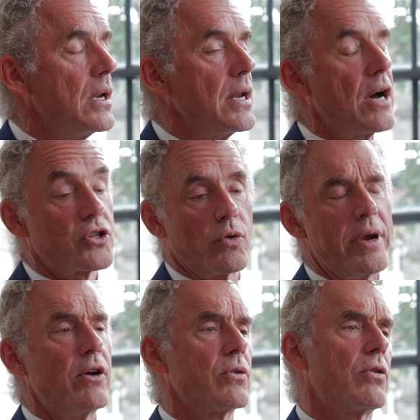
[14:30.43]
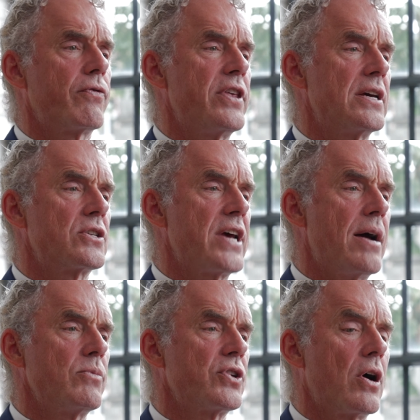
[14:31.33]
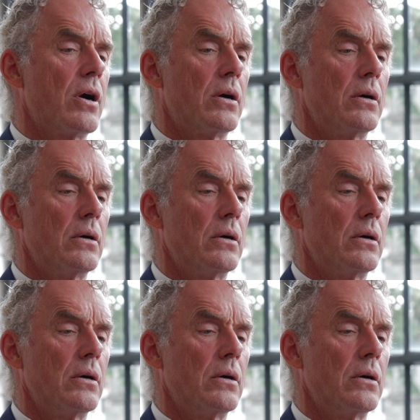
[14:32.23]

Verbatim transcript: Now, so we don't know if the exams are